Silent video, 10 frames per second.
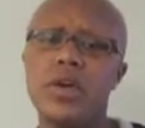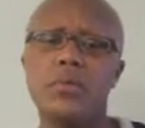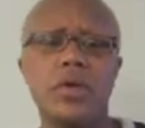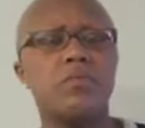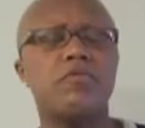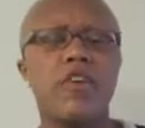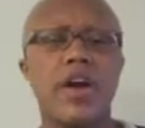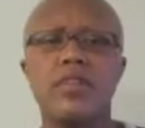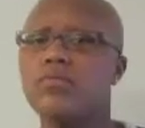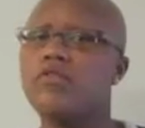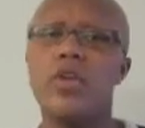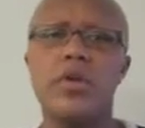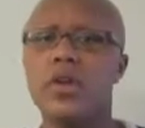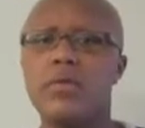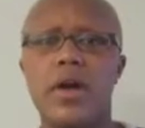that we find
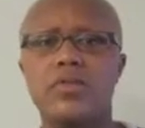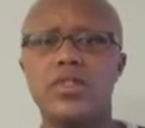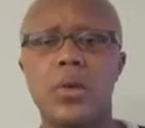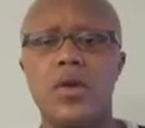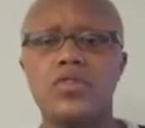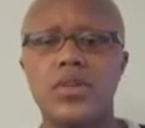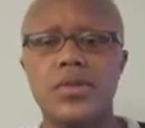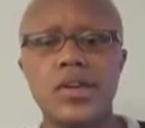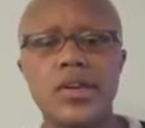floating around so often.